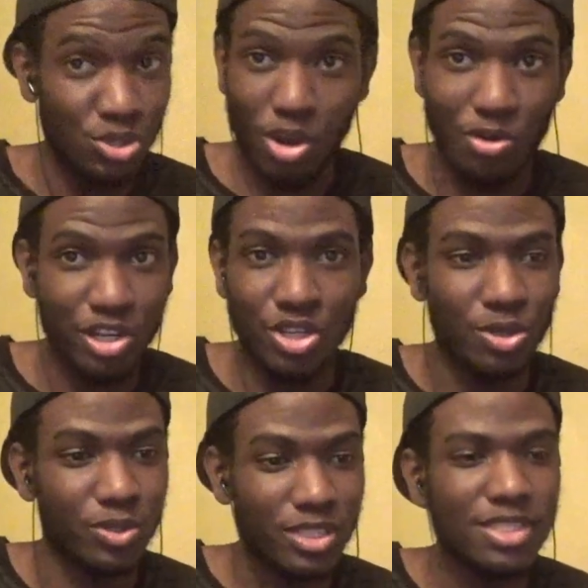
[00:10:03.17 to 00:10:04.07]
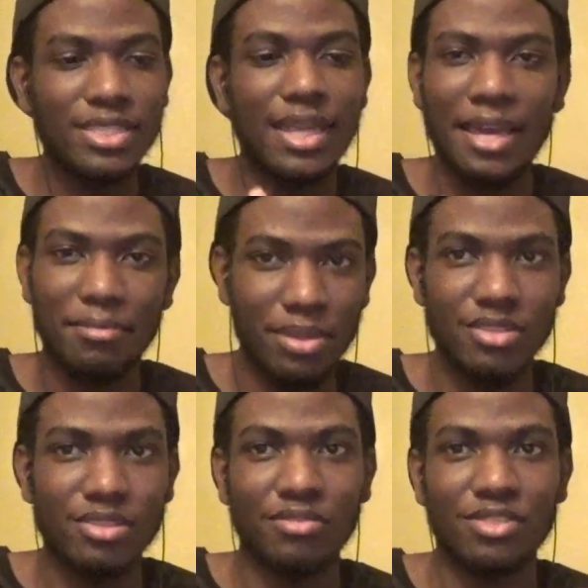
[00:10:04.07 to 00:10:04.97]
you already know this is nine
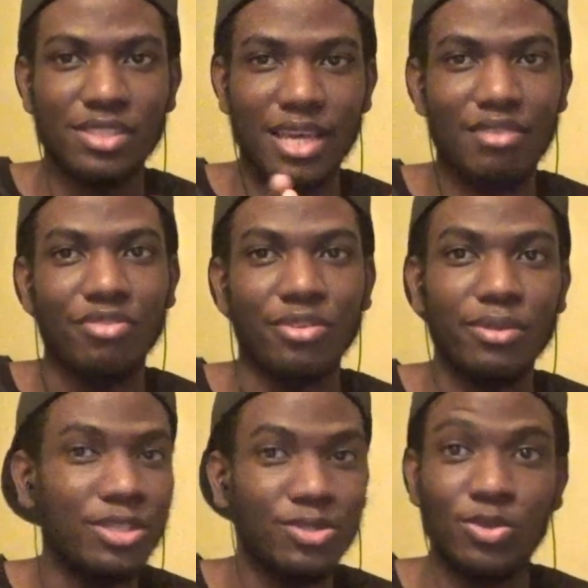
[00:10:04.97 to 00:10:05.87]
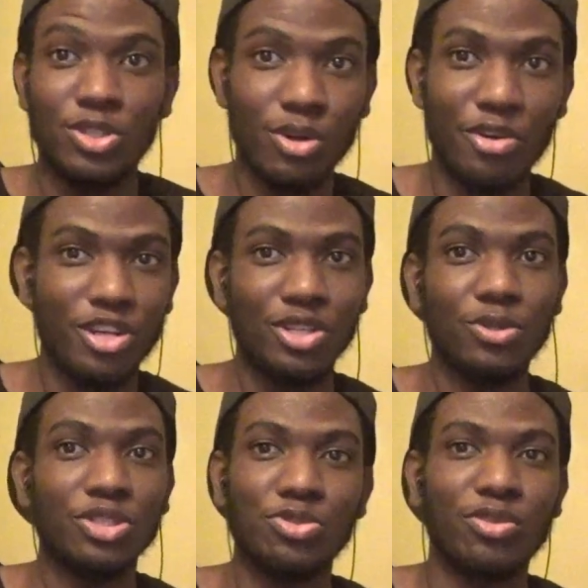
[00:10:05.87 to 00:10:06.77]
minutes of a cipher, so you already know
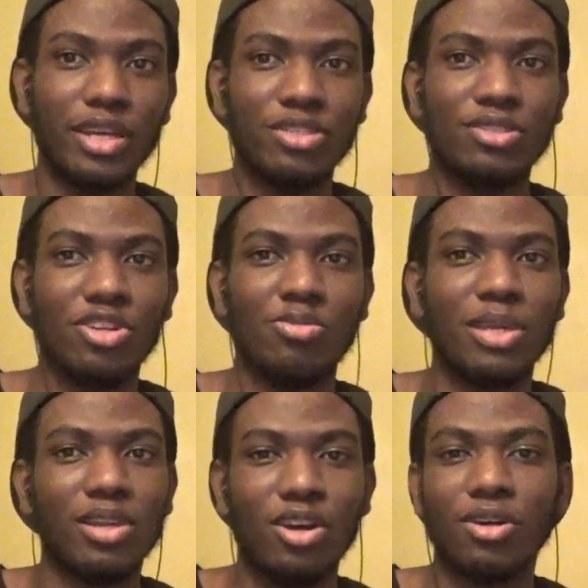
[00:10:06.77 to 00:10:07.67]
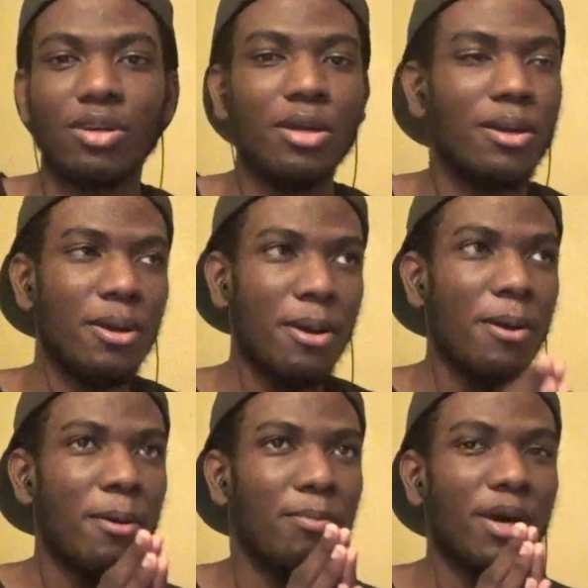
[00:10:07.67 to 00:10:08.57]
this reaction is gonna be long.
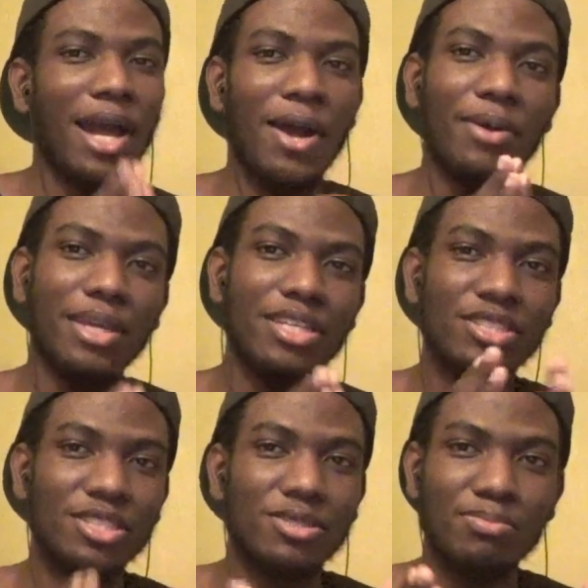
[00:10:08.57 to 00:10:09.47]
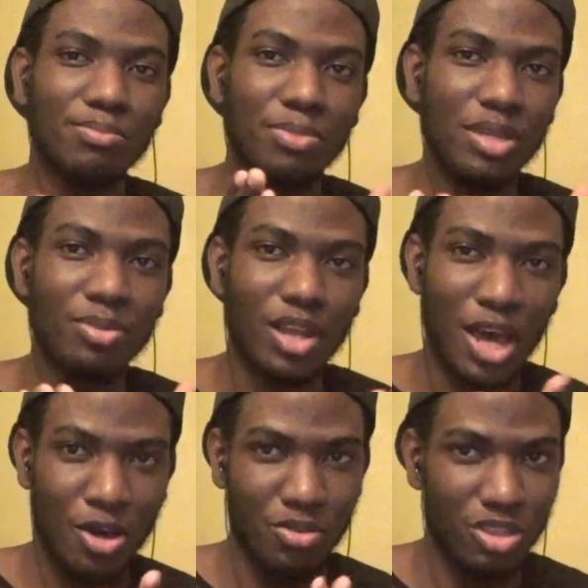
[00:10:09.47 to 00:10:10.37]
But how can just people
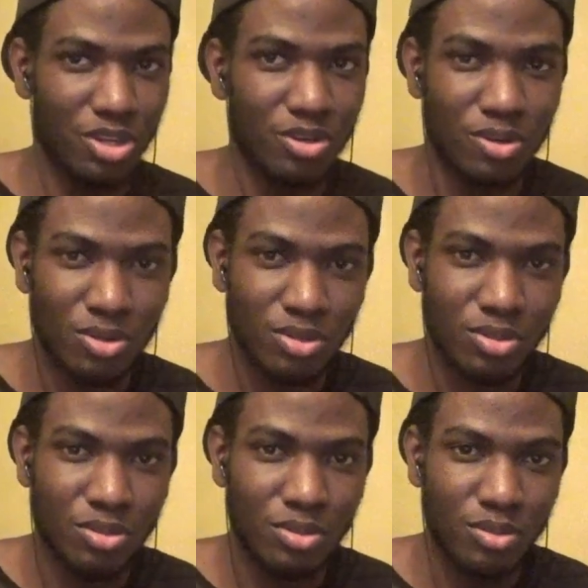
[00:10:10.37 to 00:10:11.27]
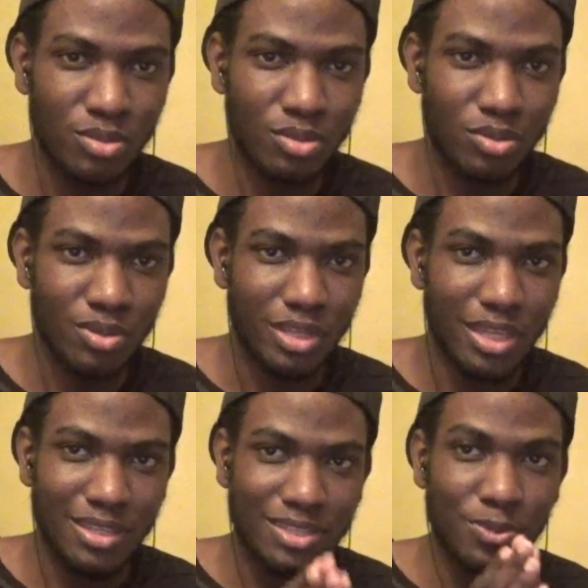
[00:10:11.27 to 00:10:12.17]
out there
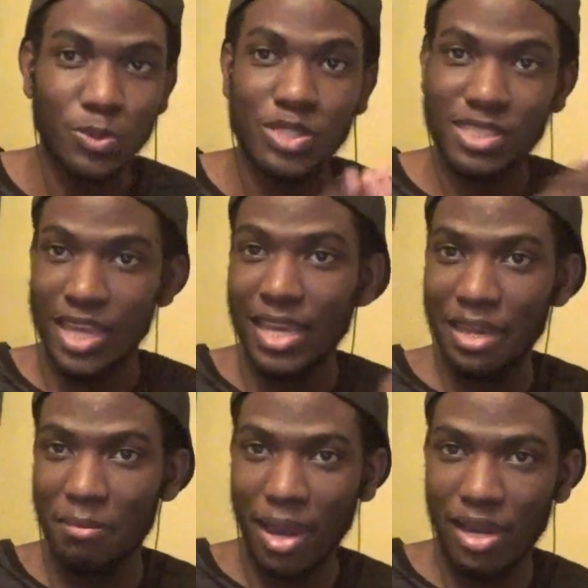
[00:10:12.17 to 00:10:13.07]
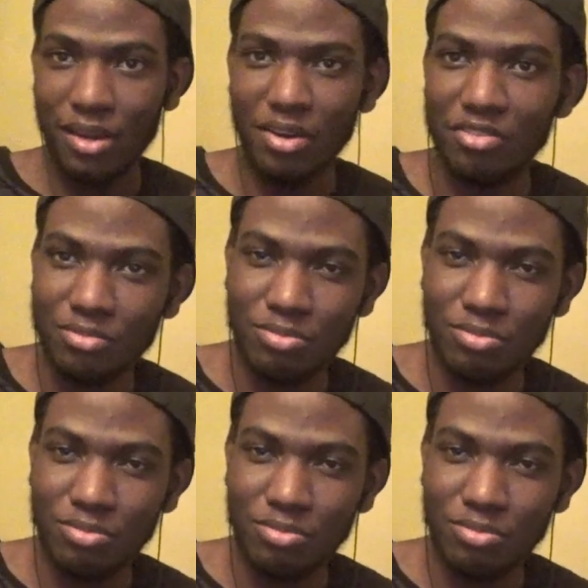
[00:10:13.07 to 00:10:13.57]
so say they might love